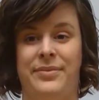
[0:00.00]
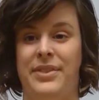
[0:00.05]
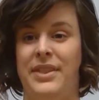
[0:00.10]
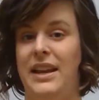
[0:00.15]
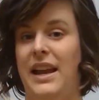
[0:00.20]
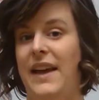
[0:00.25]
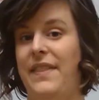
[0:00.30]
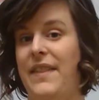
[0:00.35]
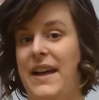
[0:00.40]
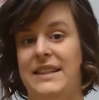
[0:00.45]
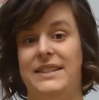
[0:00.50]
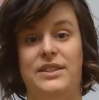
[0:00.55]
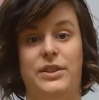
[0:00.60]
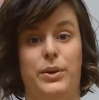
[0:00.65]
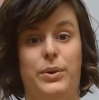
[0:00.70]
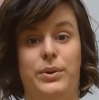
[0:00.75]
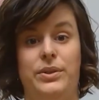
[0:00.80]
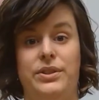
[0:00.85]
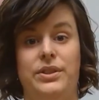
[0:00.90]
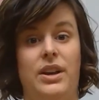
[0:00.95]
And that's the
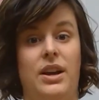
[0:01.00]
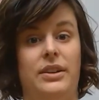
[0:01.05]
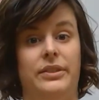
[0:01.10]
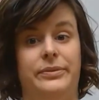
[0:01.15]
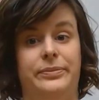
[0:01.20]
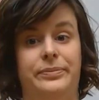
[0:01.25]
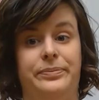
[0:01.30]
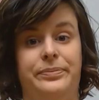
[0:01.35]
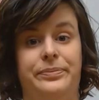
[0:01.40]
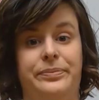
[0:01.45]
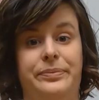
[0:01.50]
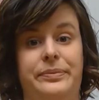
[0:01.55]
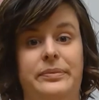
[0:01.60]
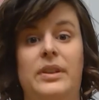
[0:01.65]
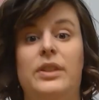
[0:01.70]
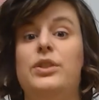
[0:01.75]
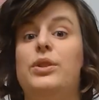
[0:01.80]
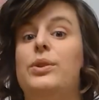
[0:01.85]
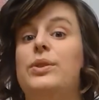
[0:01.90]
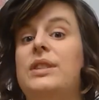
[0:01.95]
whole song.
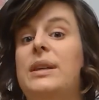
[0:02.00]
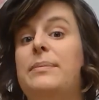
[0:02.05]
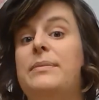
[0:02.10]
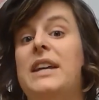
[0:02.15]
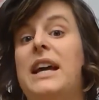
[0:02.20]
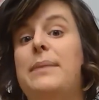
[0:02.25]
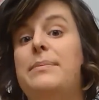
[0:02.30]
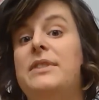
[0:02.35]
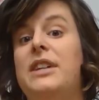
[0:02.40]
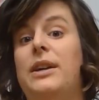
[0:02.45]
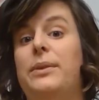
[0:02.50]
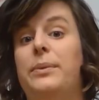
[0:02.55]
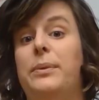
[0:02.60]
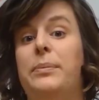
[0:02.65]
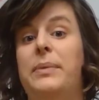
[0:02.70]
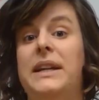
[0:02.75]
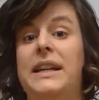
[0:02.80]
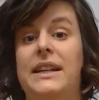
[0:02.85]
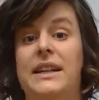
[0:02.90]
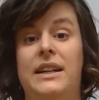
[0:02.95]
So sometimes I'll
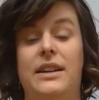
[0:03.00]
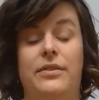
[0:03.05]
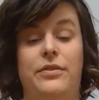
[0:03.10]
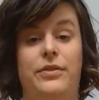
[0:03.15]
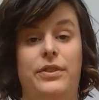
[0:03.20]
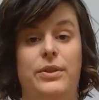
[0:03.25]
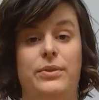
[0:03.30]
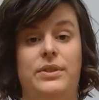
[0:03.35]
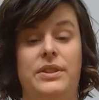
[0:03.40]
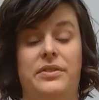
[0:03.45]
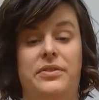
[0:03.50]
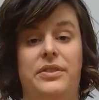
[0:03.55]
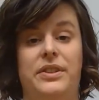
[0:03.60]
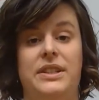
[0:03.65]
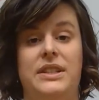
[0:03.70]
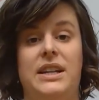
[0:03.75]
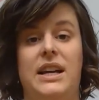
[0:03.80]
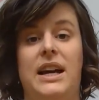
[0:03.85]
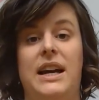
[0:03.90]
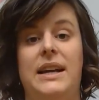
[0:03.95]
repeat it a few
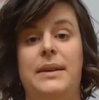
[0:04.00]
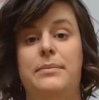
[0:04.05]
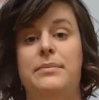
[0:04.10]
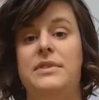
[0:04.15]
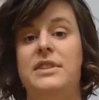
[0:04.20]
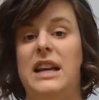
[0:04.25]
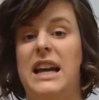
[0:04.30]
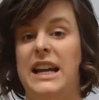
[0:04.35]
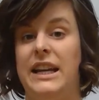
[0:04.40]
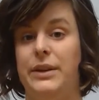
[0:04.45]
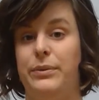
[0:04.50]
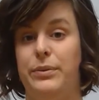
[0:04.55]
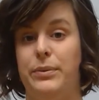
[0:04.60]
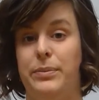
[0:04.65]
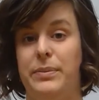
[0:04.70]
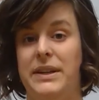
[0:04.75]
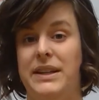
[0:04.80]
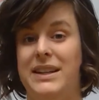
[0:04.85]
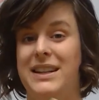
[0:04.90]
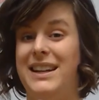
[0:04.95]
different times. I can
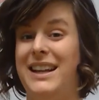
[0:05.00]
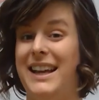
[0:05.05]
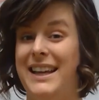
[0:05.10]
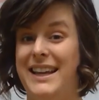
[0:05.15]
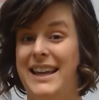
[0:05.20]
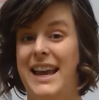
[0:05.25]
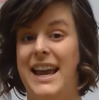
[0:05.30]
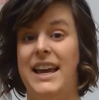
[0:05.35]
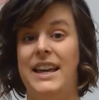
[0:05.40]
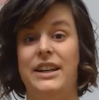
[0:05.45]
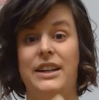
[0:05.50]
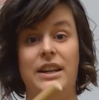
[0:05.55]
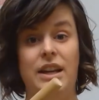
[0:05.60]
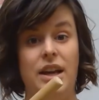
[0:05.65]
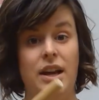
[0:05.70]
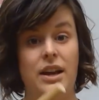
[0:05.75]
repeat it again